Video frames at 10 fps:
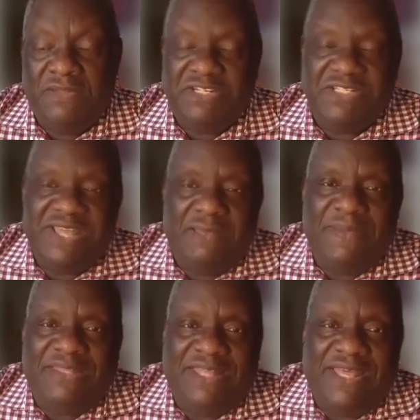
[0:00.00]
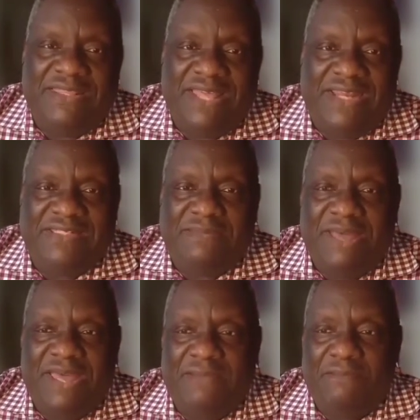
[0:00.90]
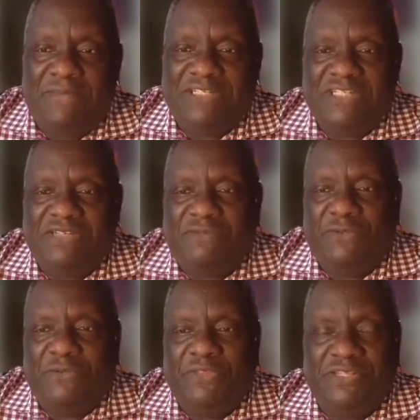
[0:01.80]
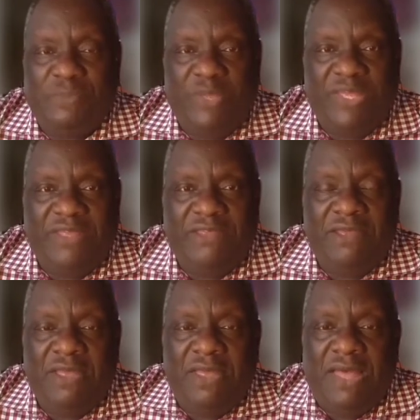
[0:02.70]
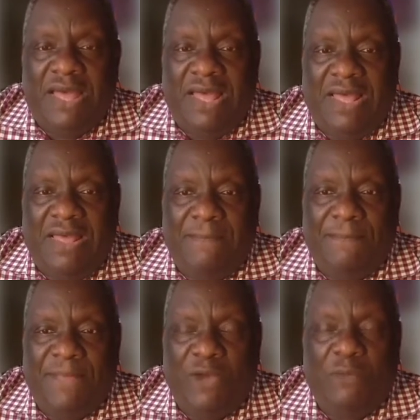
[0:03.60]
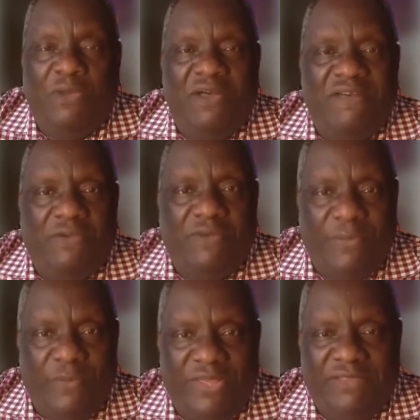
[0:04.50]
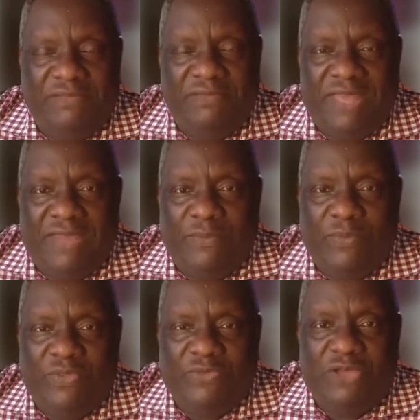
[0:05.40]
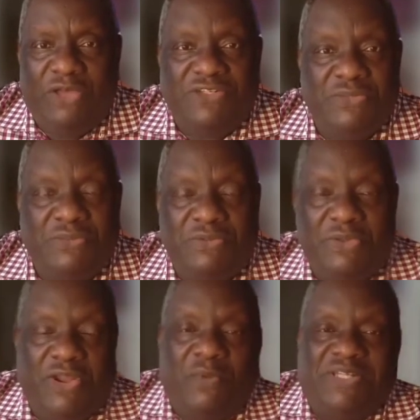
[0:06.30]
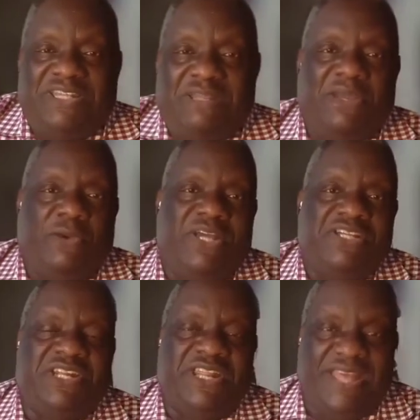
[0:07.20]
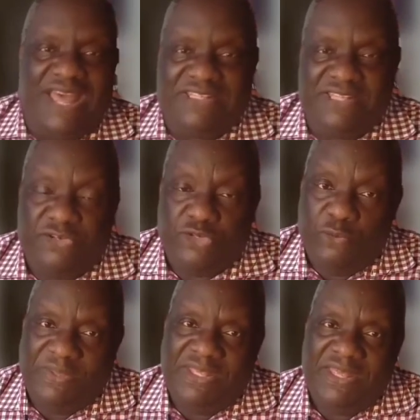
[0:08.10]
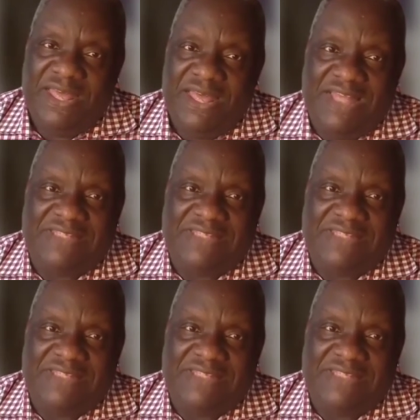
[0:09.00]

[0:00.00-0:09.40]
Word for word: So just think about that. That is my message for you this week. I hope you all have a great week, and we'll talk soon. You can always send me a question at asktoby@safioo.com.